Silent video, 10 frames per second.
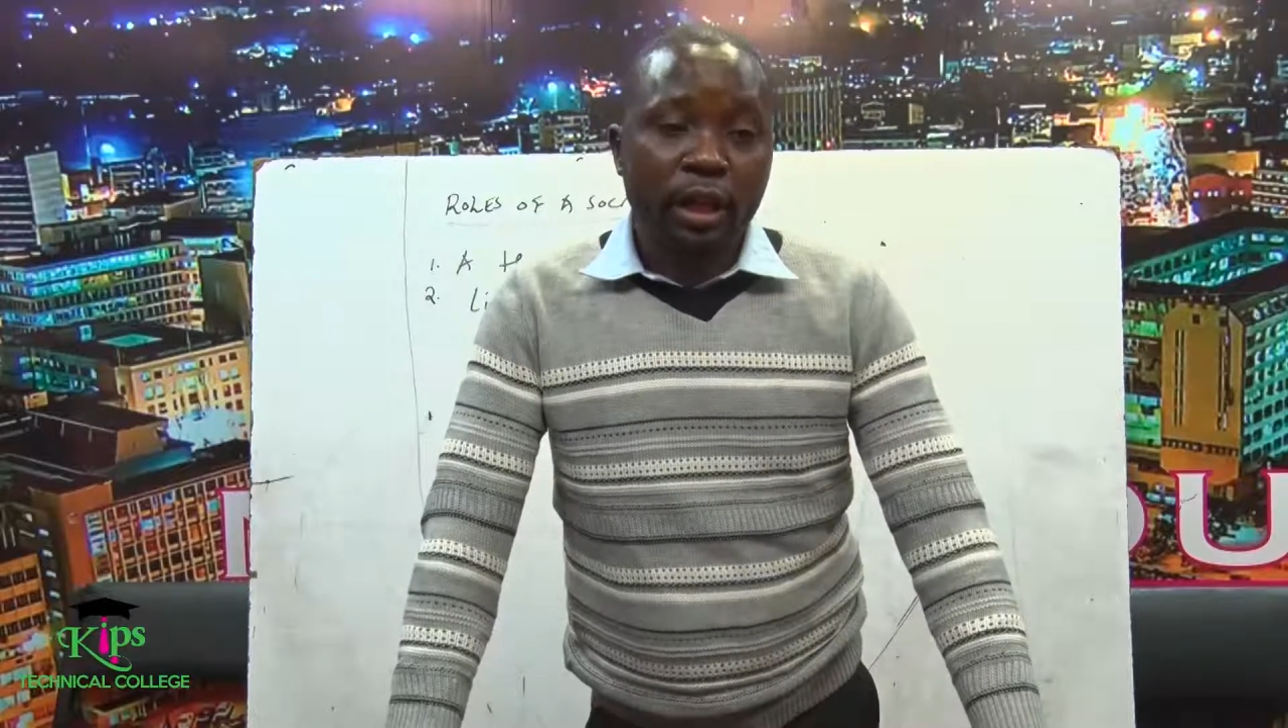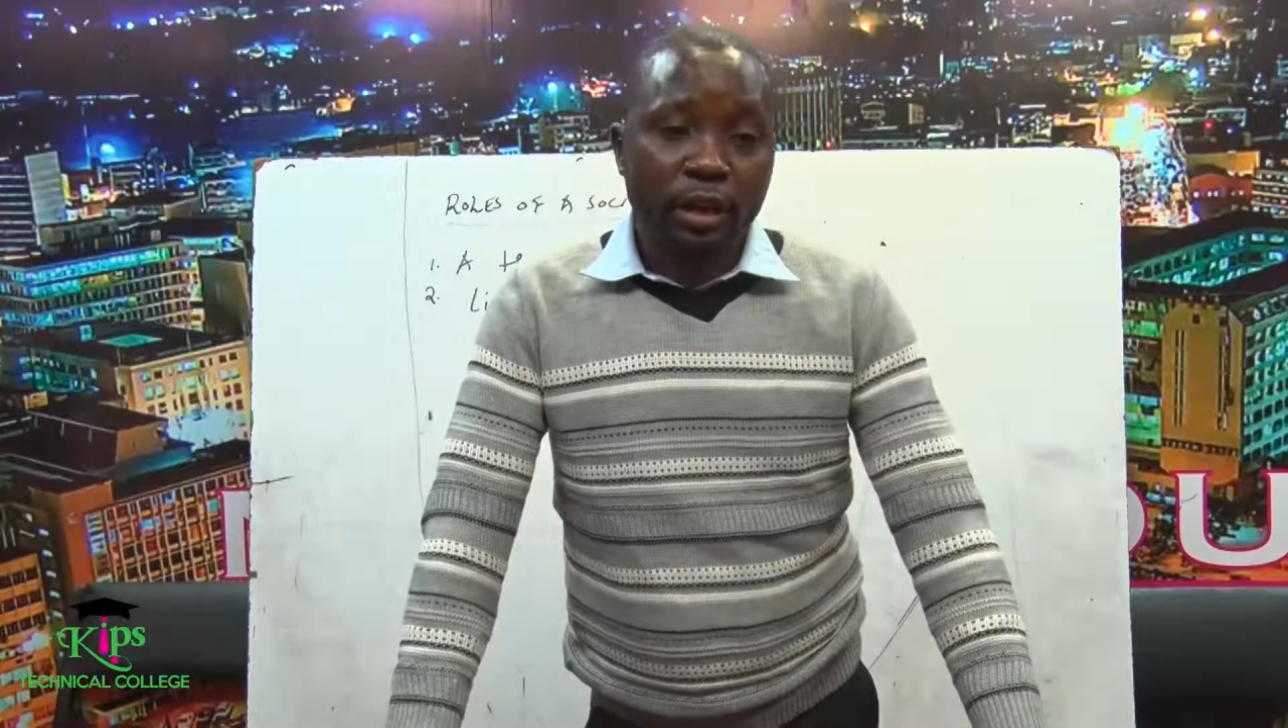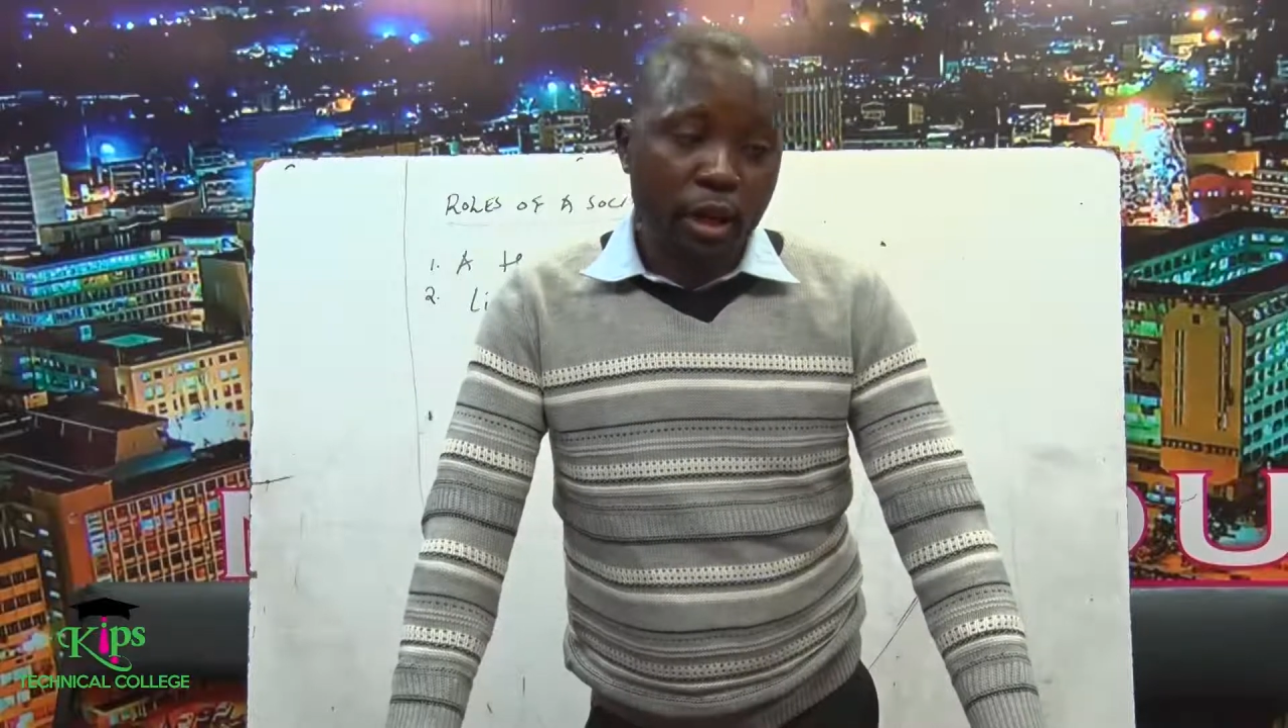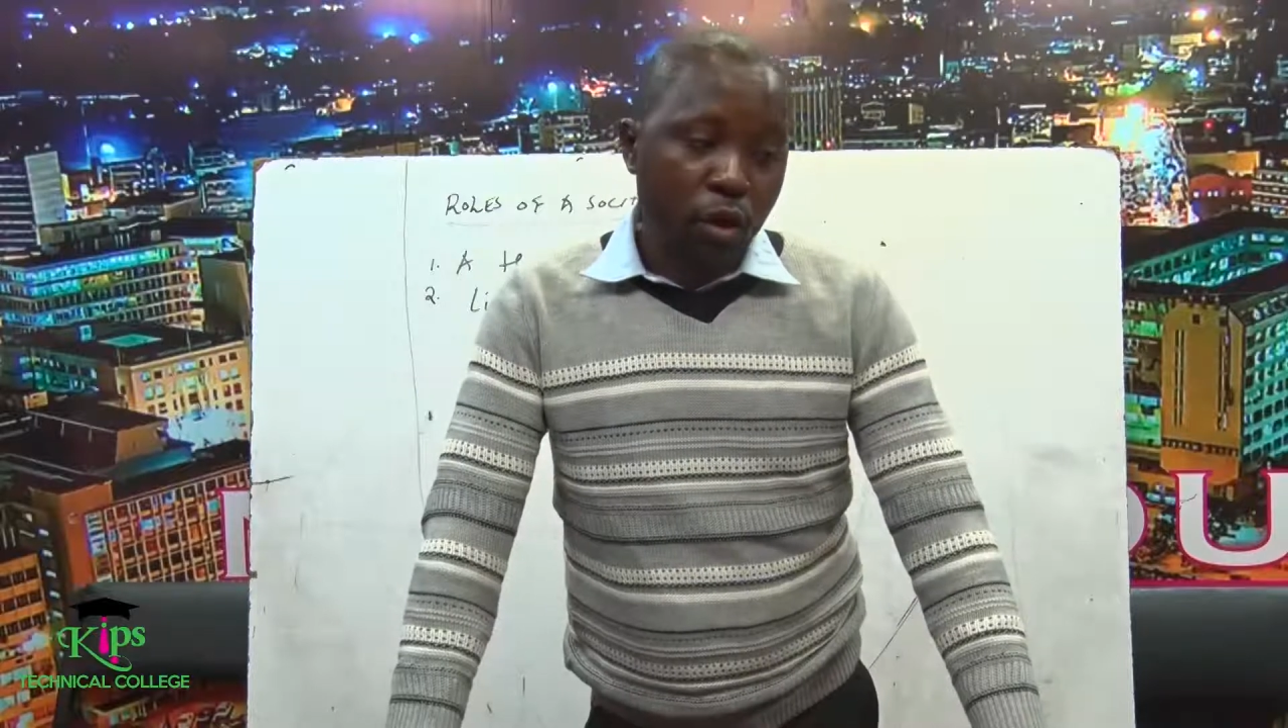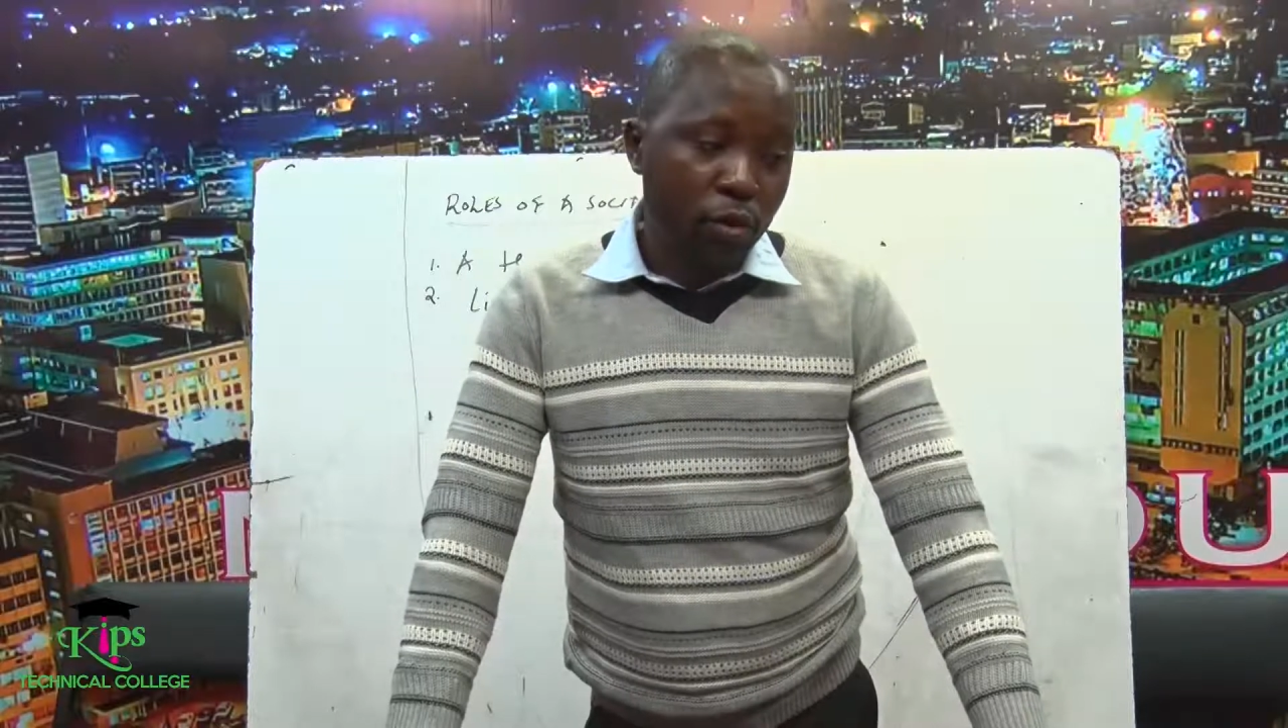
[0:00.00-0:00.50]

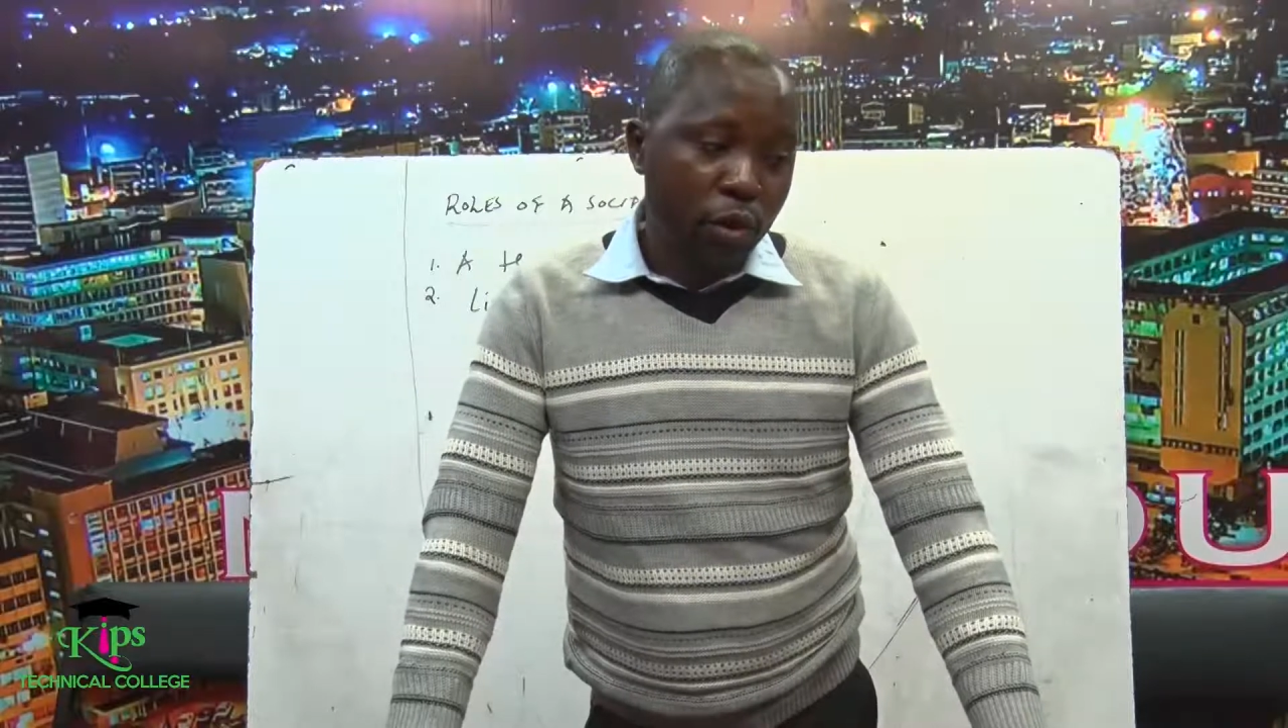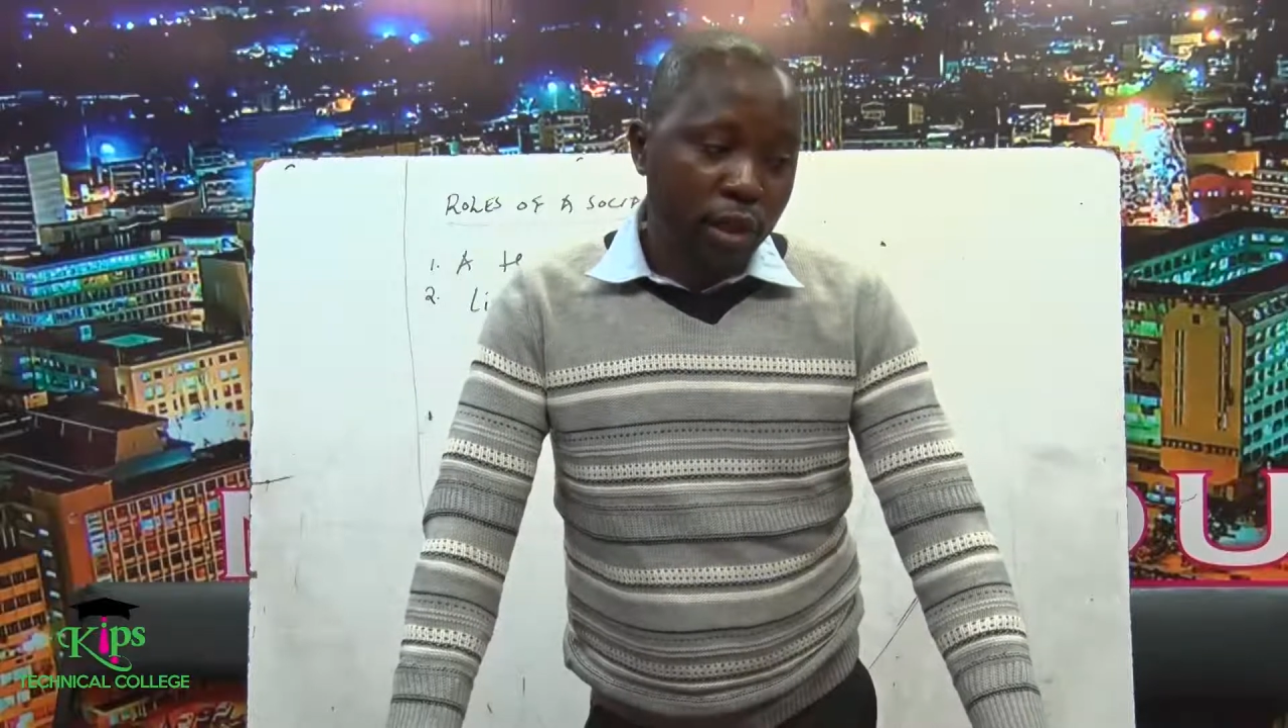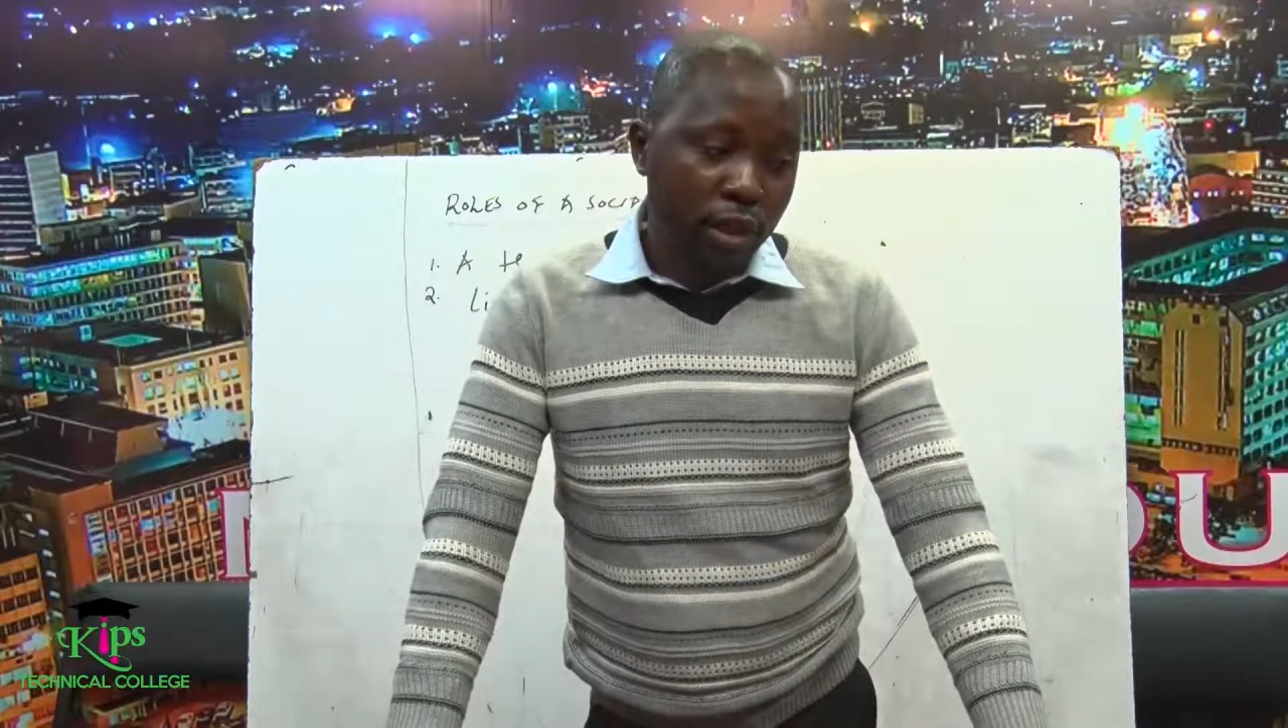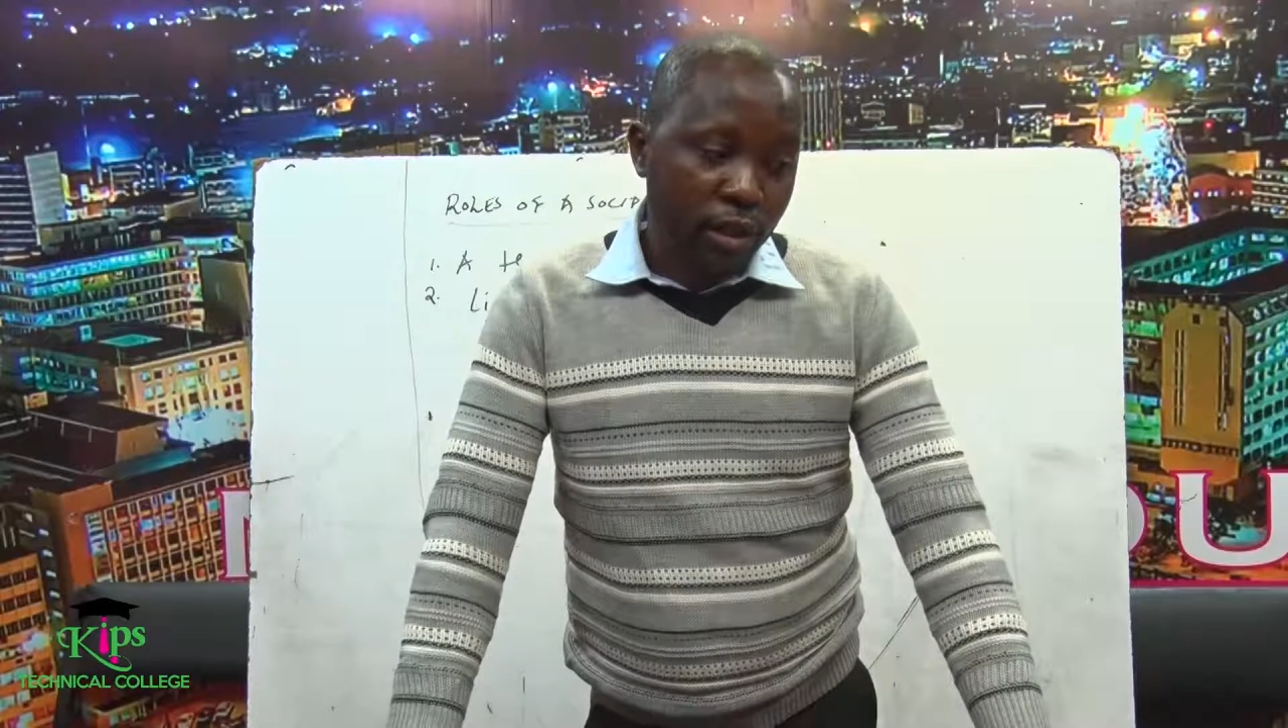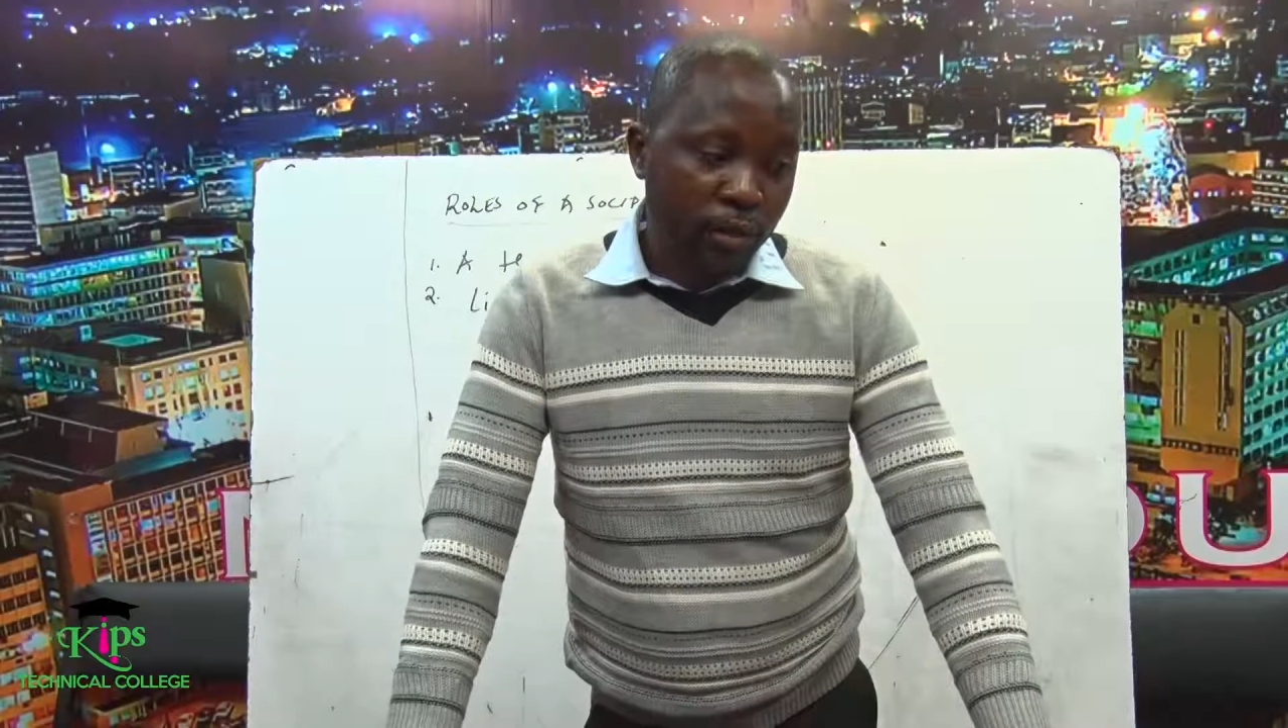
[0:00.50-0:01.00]
the community.